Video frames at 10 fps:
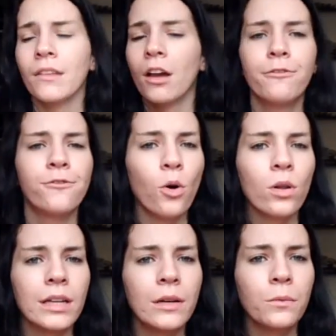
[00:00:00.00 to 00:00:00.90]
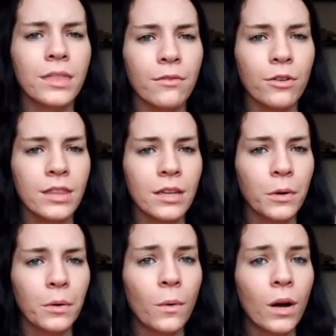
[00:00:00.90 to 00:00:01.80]
fall in with everything we
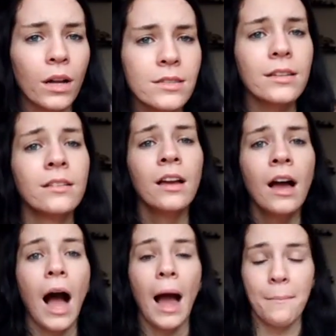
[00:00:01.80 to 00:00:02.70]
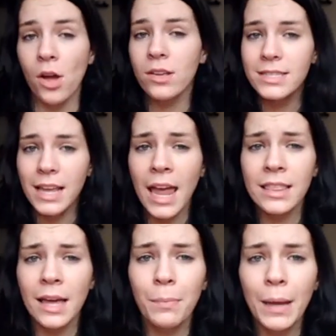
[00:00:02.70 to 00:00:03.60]
want. I'm not saying
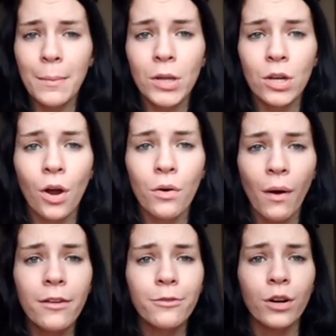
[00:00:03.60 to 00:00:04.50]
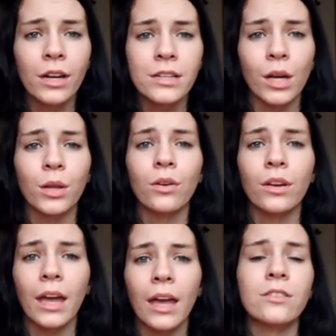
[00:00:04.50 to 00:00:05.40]
that people are not right for each other,
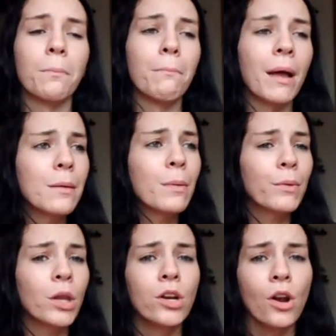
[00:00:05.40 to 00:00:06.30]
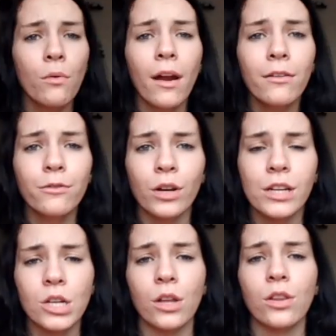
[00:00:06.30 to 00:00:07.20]
okay? So many people are not right for each
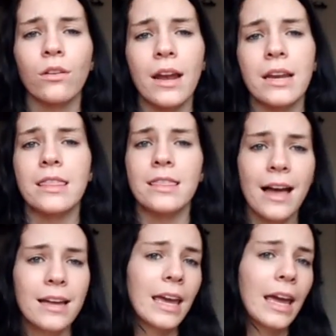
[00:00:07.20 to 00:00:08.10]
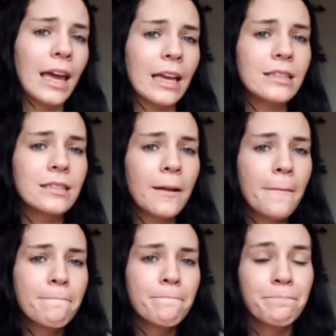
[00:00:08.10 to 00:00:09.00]
other, and in that case,
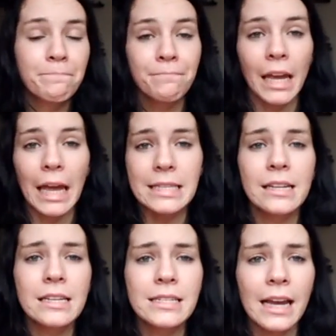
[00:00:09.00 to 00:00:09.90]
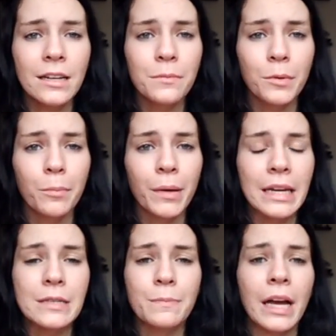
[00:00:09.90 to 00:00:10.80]
it's understandable, but it has
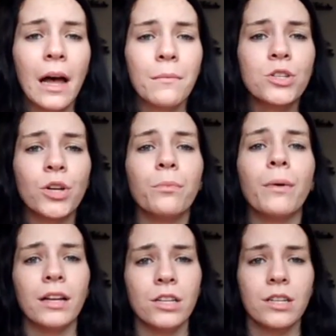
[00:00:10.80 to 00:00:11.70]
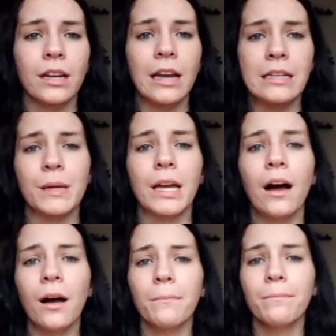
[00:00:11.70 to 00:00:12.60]
become too much. It has
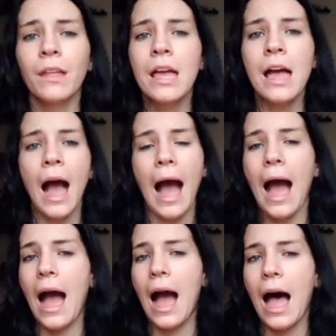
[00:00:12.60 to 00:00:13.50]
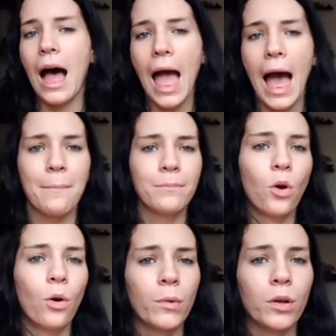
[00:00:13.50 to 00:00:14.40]
become
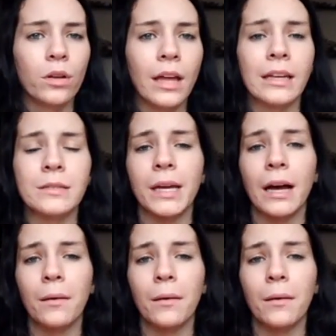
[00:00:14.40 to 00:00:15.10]
abnormal, it has become